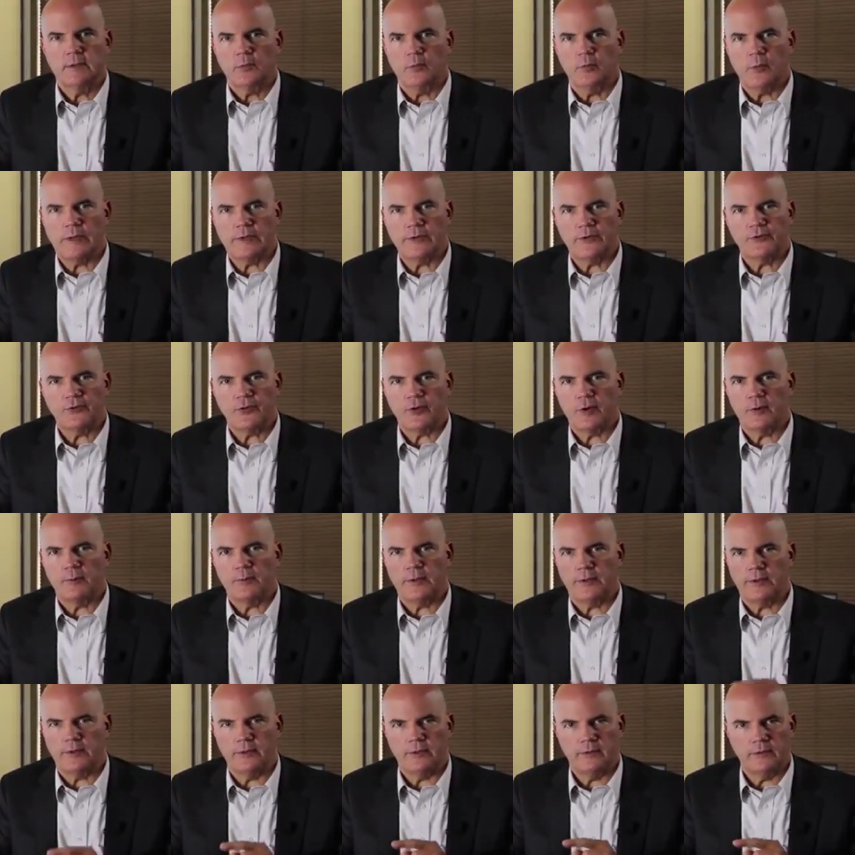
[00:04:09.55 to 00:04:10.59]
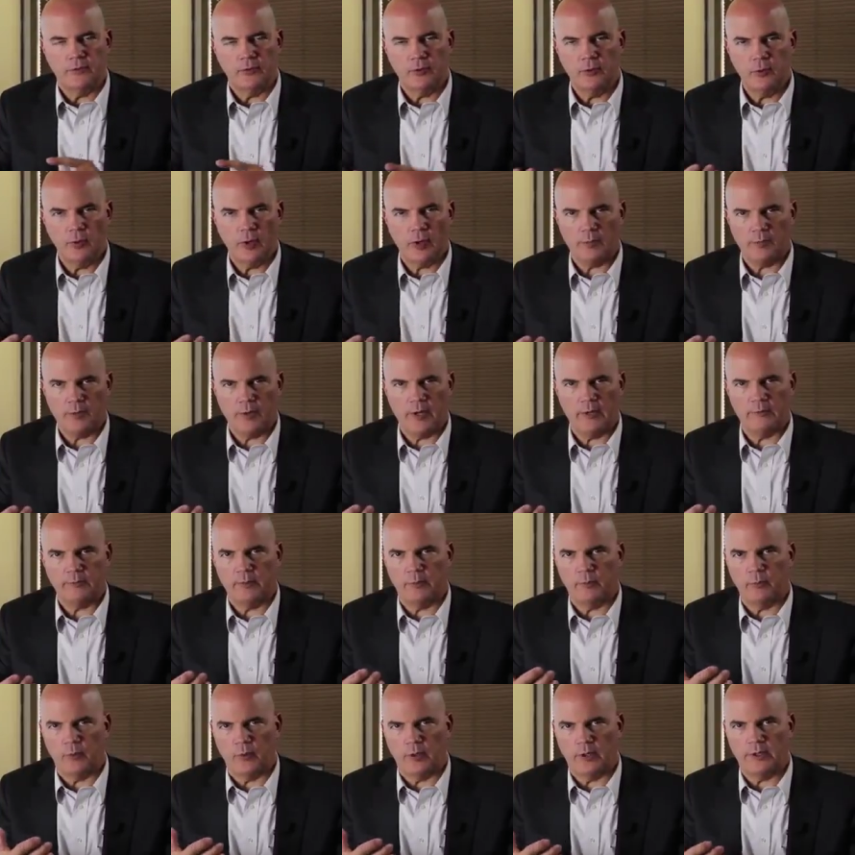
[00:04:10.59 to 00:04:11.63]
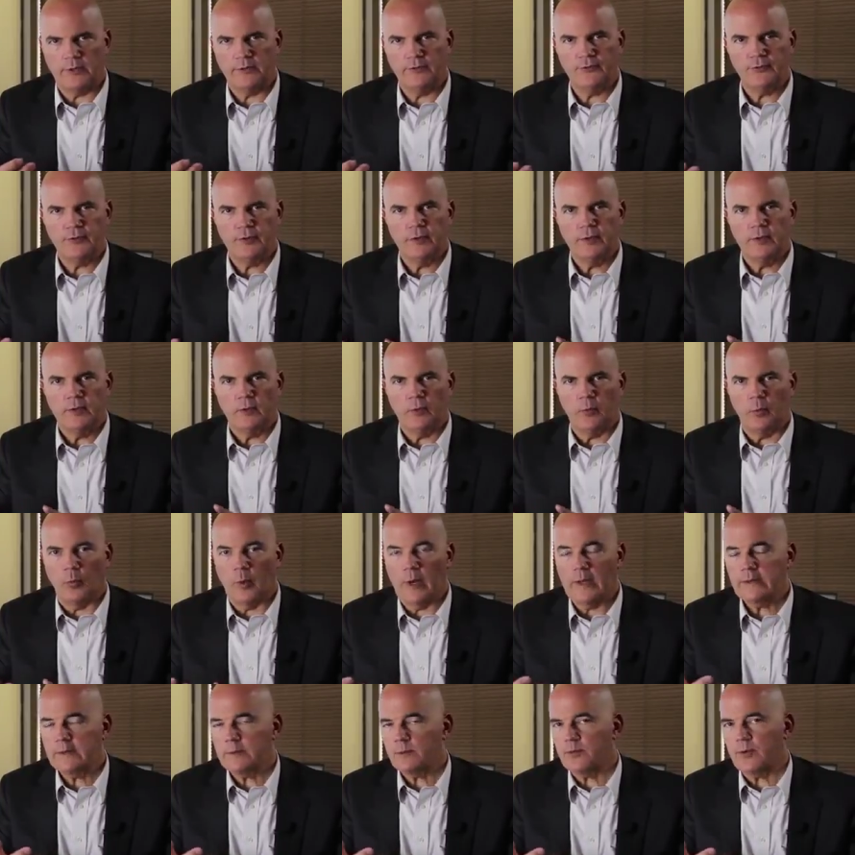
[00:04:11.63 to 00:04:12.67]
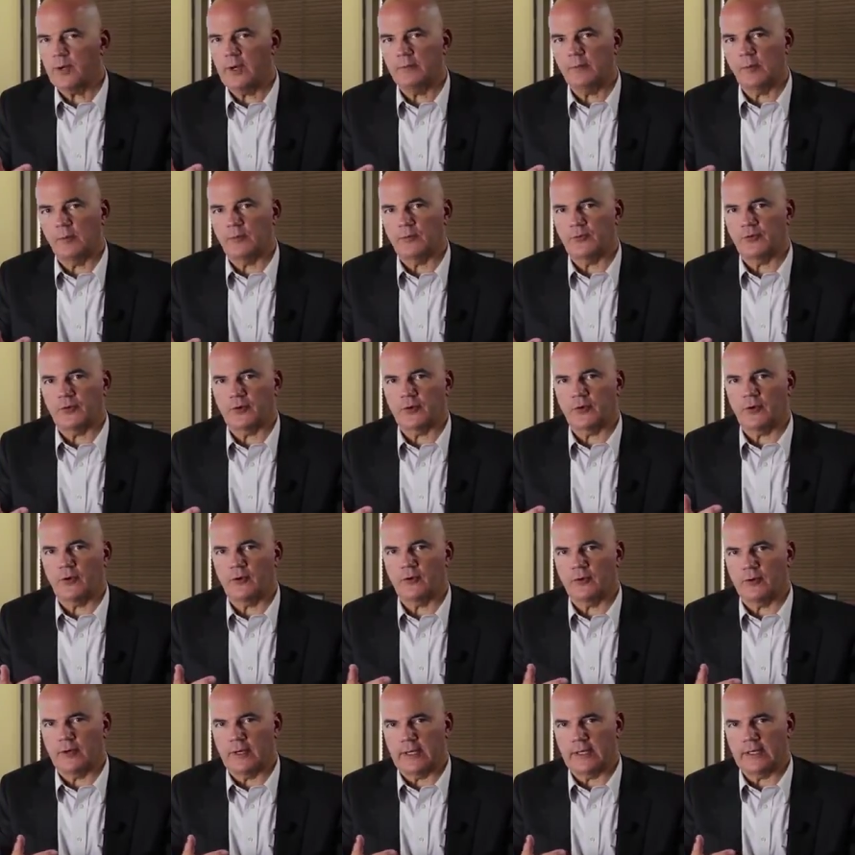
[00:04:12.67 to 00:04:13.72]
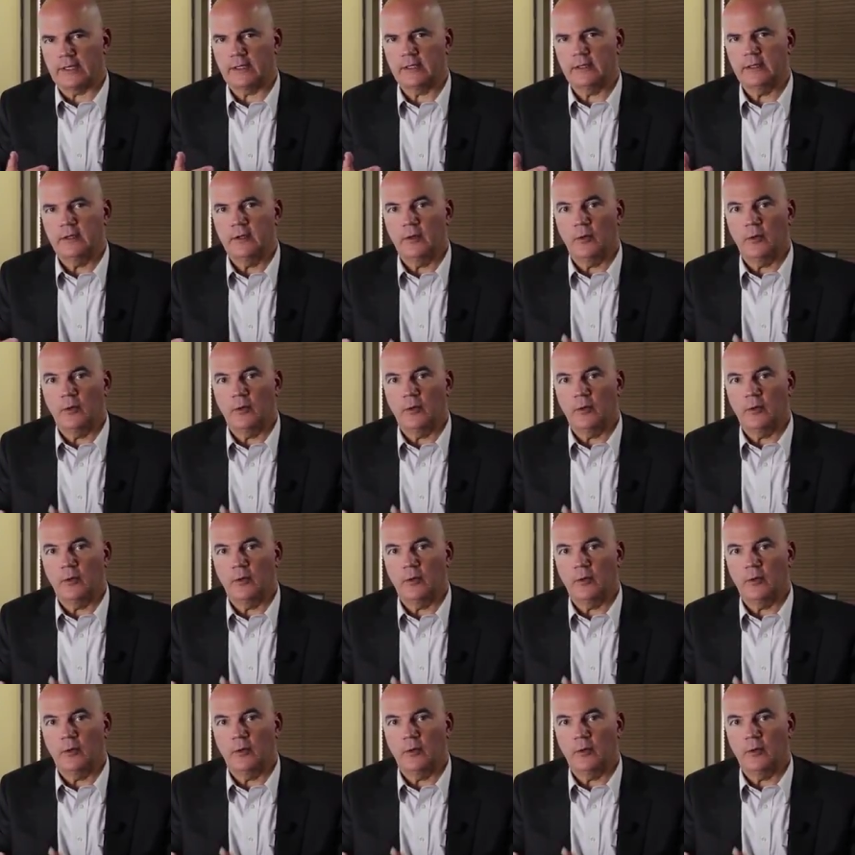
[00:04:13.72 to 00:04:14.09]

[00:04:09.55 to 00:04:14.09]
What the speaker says: we determined who our problem was, when the problem was occurring,